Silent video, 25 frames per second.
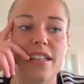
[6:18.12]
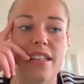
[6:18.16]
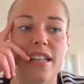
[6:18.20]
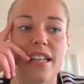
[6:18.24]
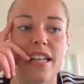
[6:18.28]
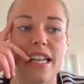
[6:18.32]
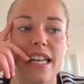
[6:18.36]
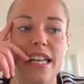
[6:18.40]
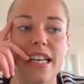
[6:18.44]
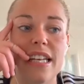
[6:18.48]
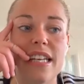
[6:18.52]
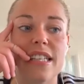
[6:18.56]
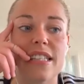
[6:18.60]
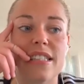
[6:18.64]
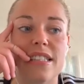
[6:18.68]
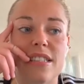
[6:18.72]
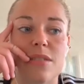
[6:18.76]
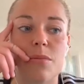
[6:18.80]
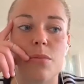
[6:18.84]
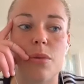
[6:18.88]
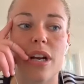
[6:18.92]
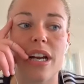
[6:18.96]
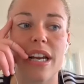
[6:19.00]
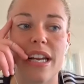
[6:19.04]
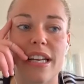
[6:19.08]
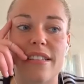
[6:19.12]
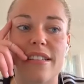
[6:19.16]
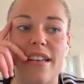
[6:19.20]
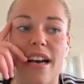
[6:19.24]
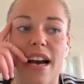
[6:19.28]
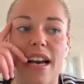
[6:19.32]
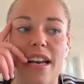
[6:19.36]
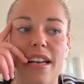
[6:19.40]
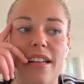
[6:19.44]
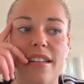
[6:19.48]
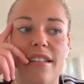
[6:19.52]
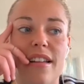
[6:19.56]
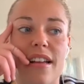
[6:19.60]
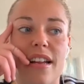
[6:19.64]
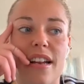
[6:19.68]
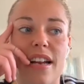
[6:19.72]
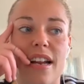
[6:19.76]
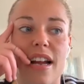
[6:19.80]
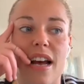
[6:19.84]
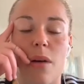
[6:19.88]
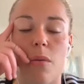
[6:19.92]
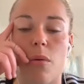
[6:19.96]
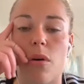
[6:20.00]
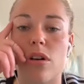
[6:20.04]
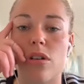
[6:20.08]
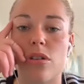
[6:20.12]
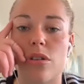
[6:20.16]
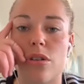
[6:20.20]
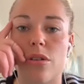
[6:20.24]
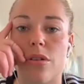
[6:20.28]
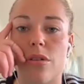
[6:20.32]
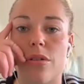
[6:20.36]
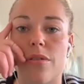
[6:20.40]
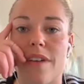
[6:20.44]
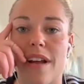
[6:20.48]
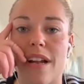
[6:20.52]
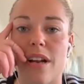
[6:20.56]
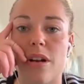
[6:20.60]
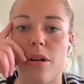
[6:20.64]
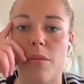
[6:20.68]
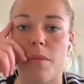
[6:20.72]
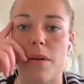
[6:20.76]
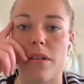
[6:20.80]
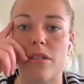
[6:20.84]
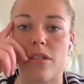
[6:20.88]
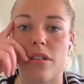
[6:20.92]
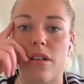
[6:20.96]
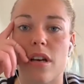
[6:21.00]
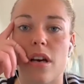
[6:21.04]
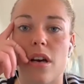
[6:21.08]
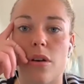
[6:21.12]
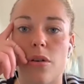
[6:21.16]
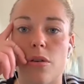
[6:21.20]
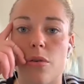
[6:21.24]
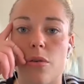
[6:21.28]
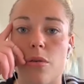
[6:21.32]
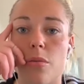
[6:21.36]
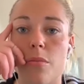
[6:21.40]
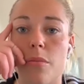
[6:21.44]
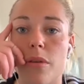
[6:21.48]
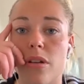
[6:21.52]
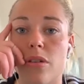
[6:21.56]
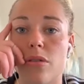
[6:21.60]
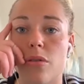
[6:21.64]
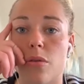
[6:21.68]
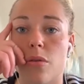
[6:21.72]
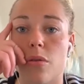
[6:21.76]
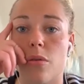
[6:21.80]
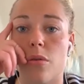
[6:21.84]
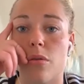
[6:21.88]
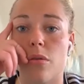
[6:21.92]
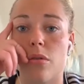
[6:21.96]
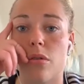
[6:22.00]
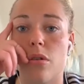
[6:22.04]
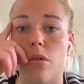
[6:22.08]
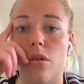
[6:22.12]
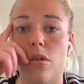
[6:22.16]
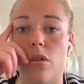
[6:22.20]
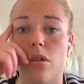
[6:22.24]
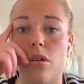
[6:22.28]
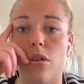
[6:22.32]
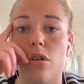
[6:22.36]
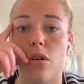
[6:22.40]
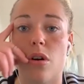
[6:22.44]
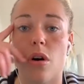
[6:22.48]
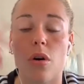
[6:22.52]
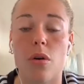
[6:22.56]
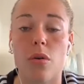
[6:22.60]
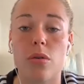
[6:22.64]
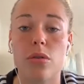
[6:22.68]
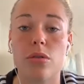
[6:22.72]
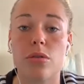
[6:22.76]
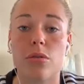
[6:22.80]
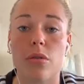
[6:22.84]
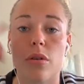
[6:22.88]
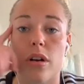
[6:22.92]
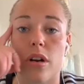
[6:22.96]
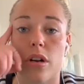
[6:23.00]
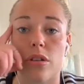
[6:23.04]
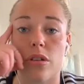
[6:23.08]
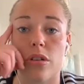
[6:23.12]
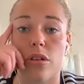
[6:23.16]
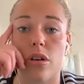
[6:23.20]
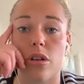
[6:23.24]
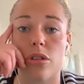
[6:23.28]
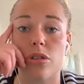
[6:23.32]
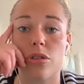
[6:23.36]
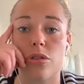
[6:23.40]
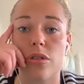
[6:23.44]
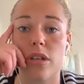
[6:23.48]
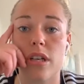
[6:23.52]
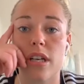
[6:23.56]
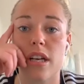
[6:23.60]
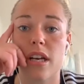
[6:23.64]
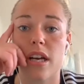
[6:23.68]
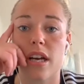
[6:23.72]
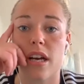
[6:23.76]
league is really tight, and I want to develop as a human to go to another country.